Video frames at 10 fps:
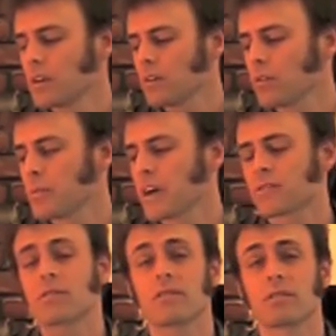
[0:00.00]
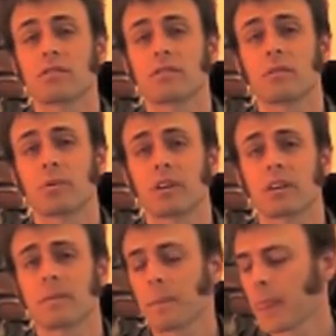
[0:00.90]
hold about 2/3 of the
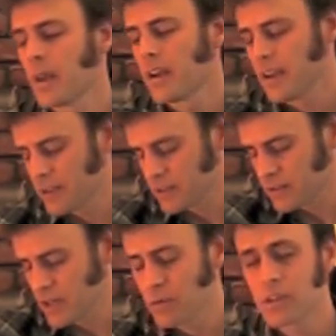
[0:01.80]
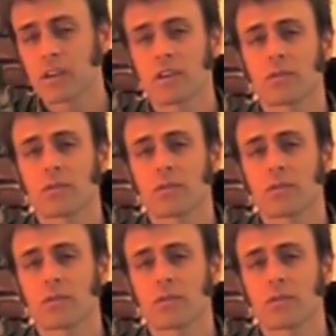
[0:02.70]
pick, and that way you can